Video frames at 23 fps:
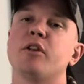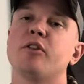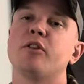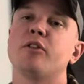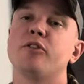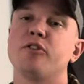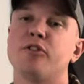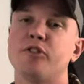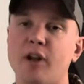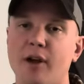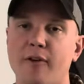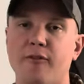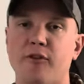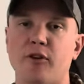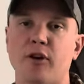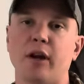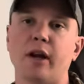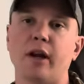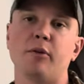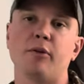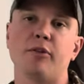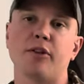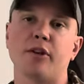
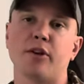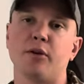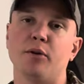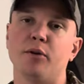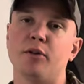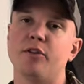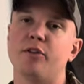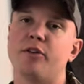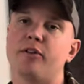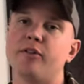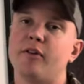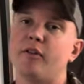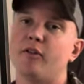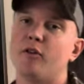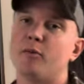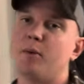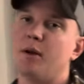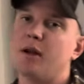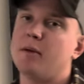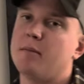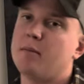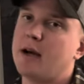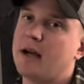suffering. It was the coldest I've ever
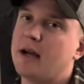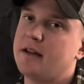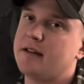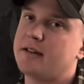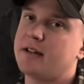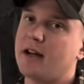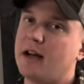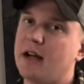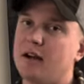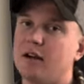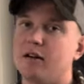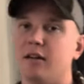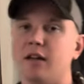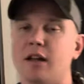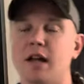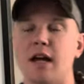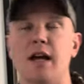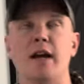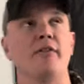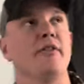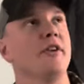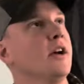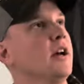been in my entire
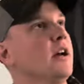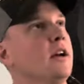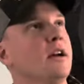life.